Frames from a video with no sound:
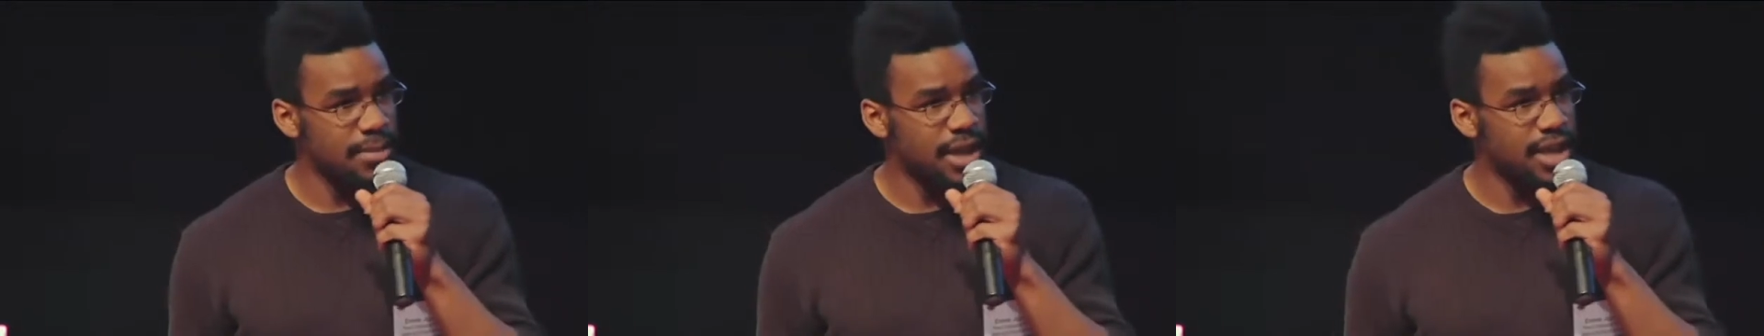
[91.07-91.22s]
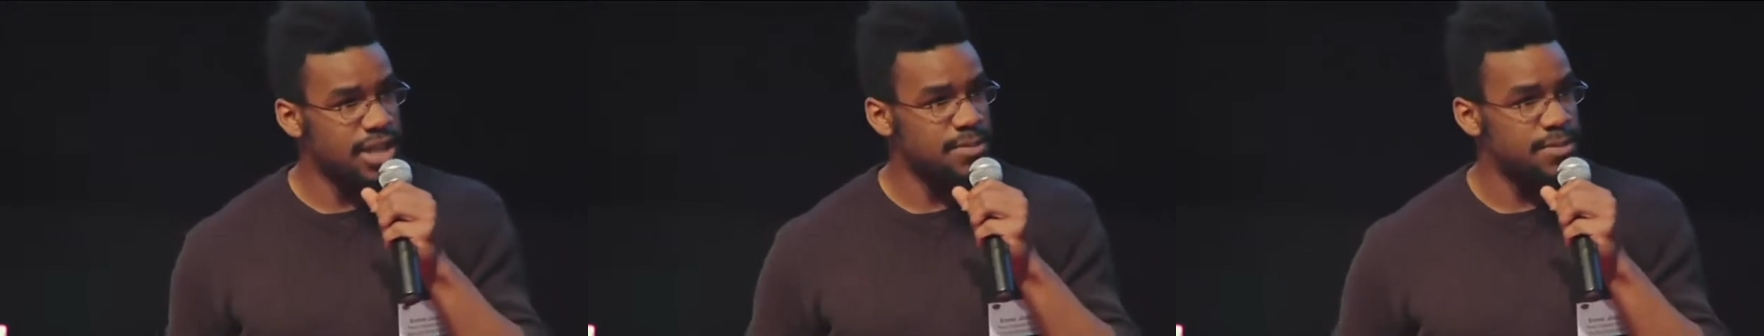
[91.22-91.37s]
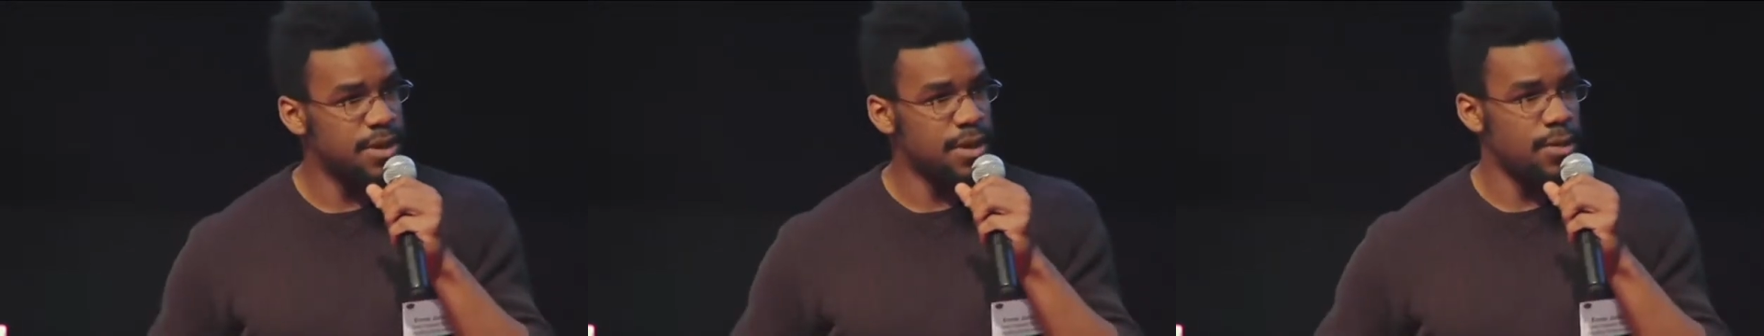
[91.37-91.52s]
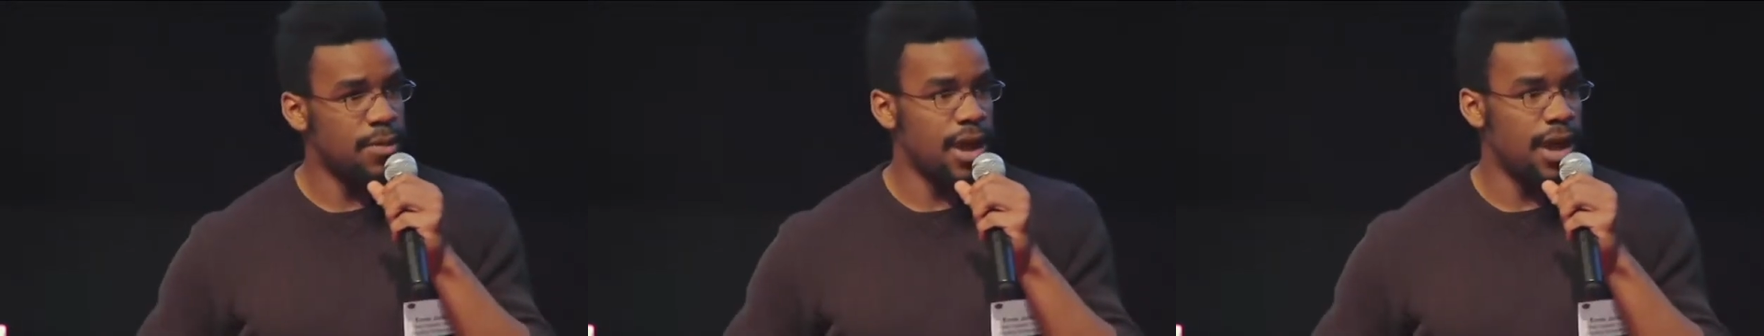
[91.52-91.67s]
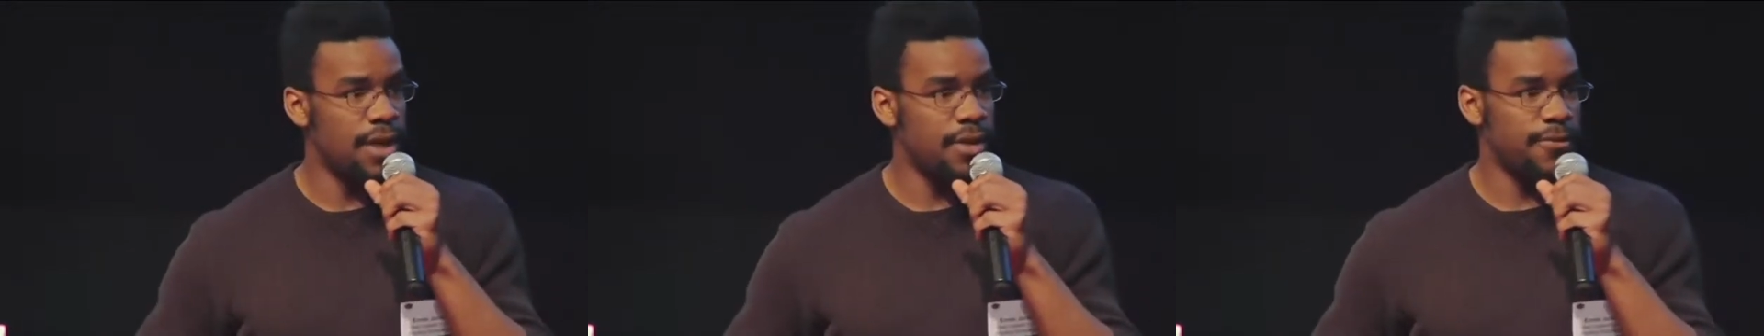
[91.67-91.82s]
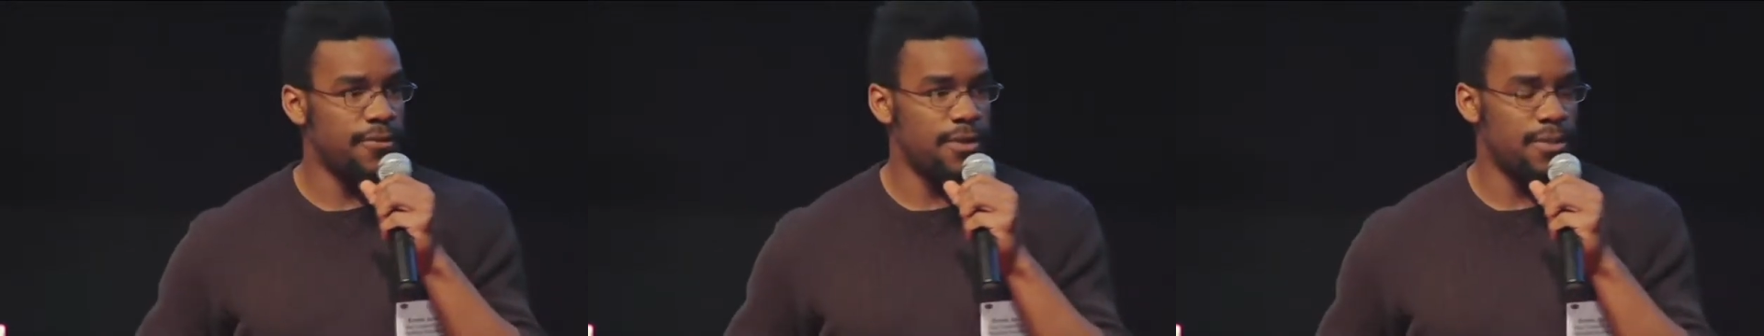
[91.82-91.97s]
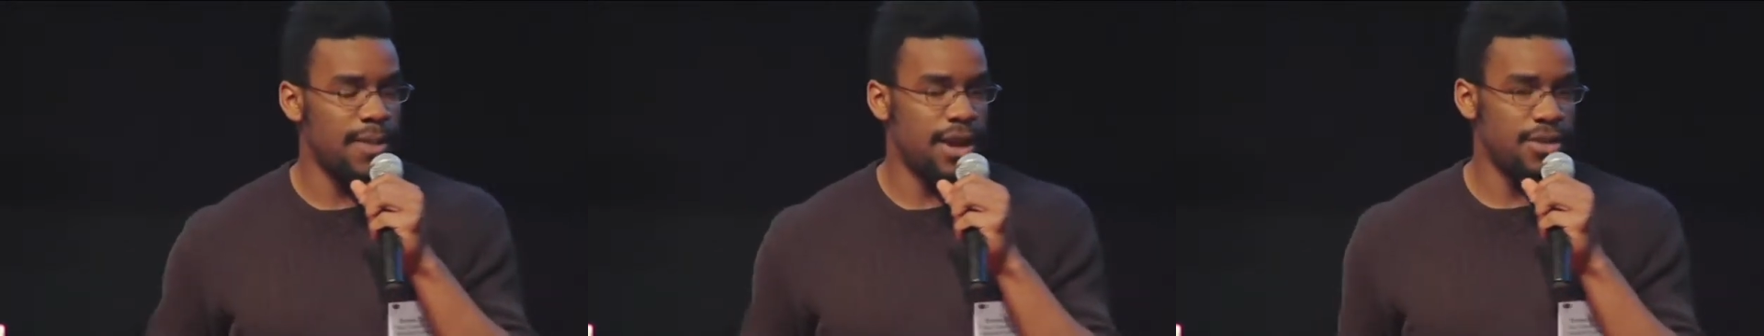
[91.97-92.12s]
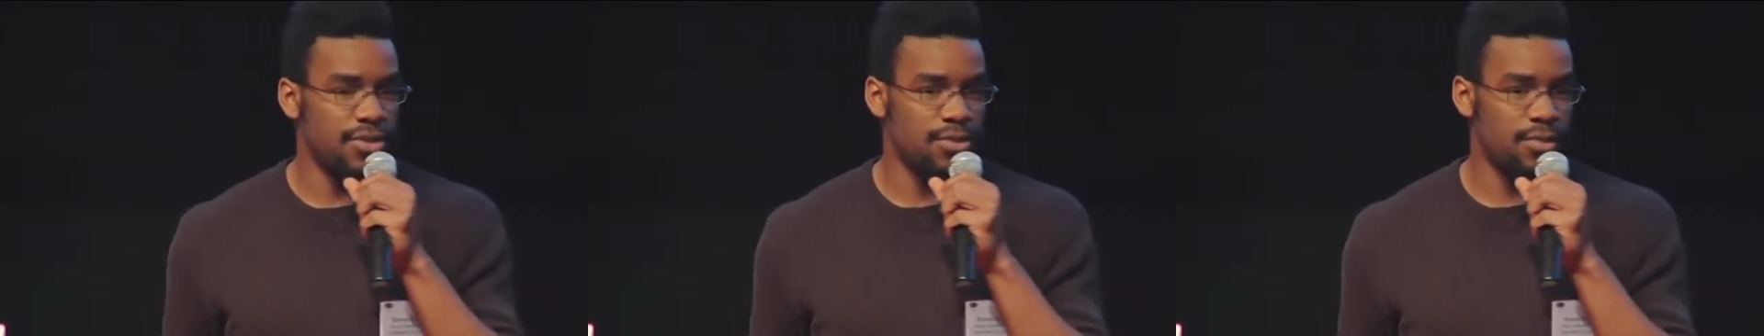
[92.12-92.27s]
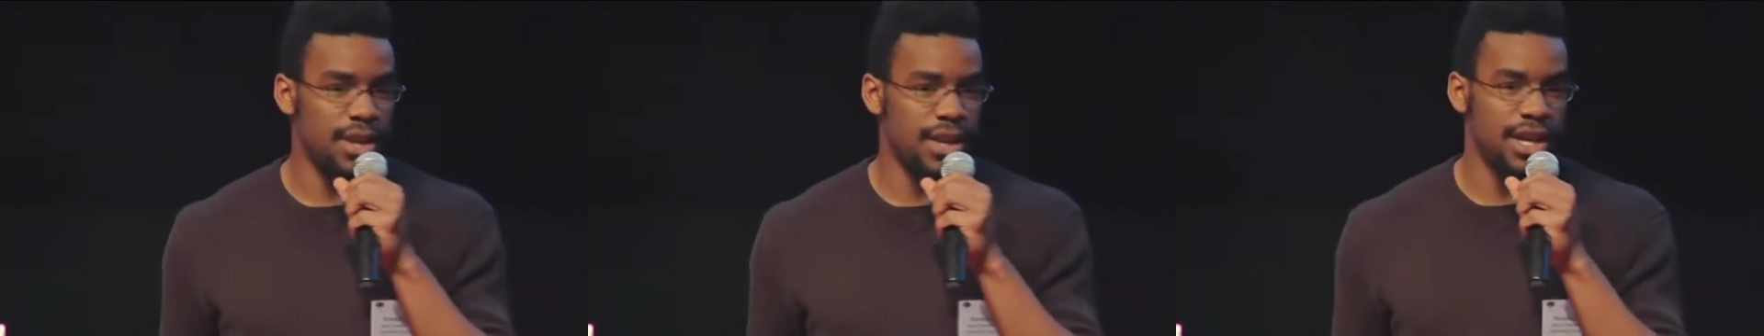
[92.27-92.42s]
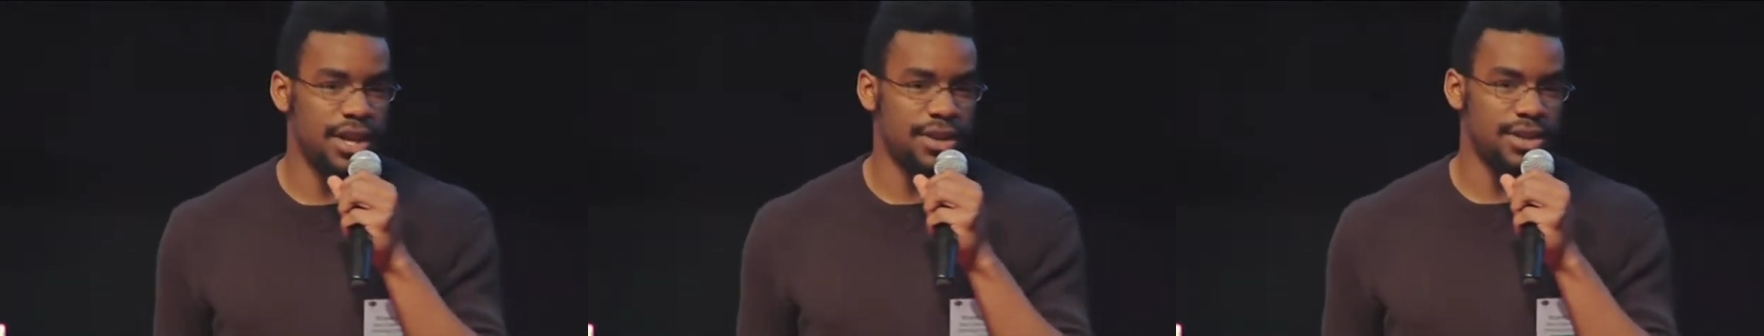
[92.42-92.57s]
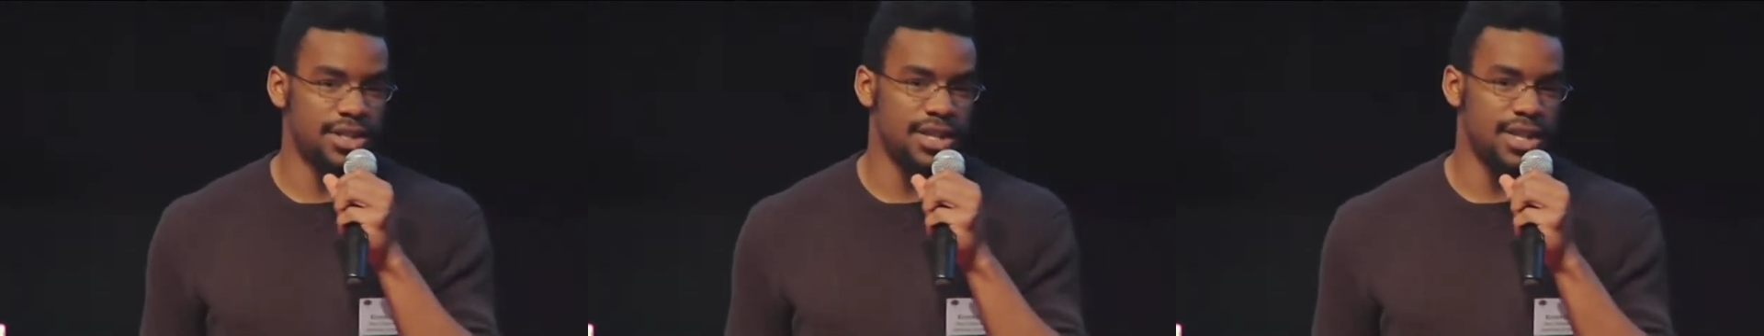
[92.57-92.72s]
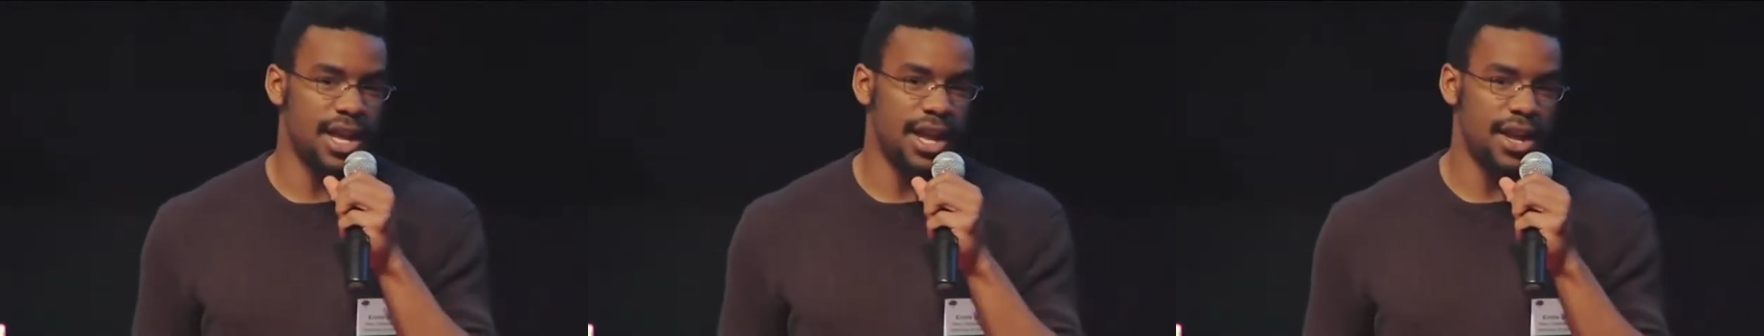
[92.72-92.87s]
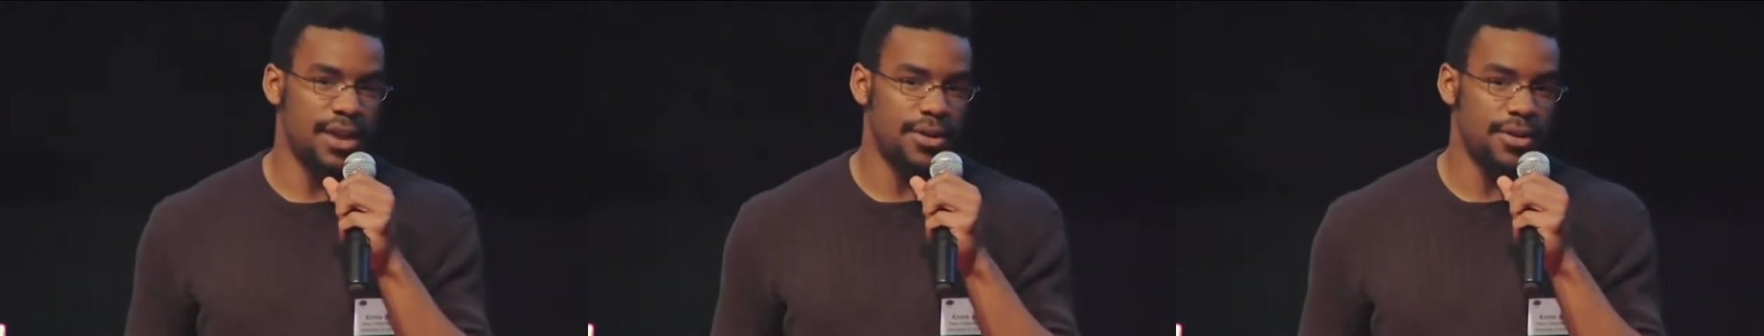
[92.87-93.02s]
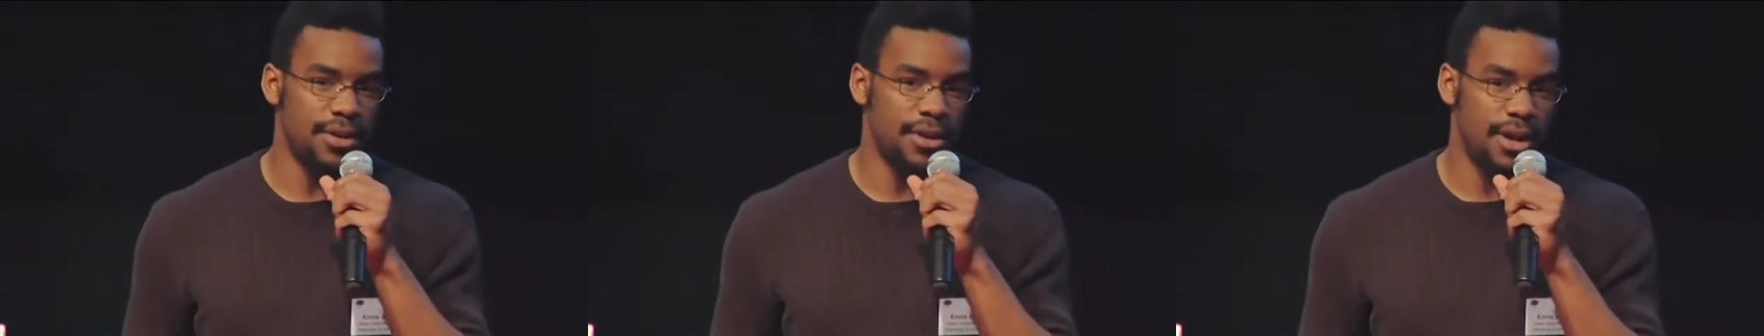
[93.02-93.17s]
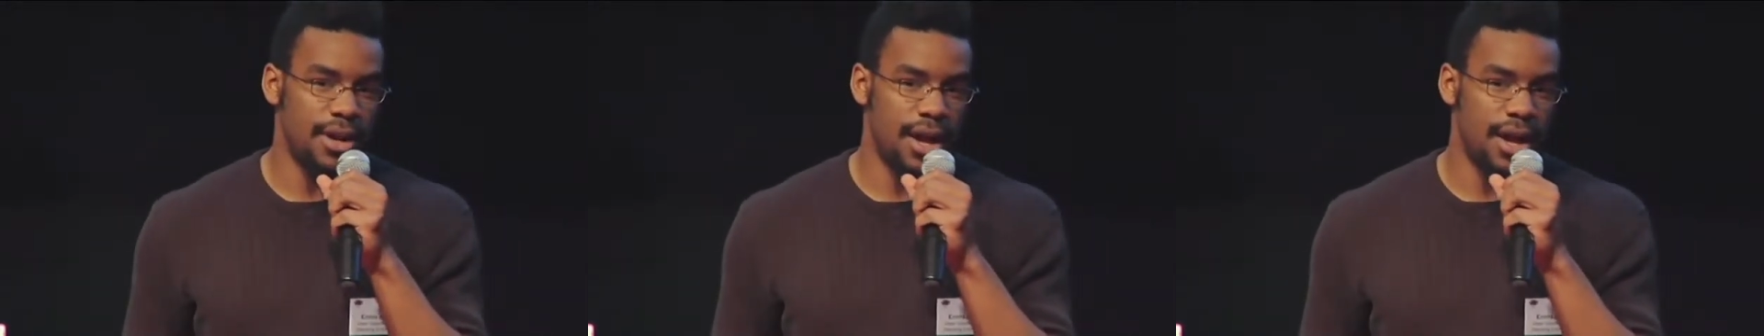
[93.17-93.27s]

has been around for about 3 years now,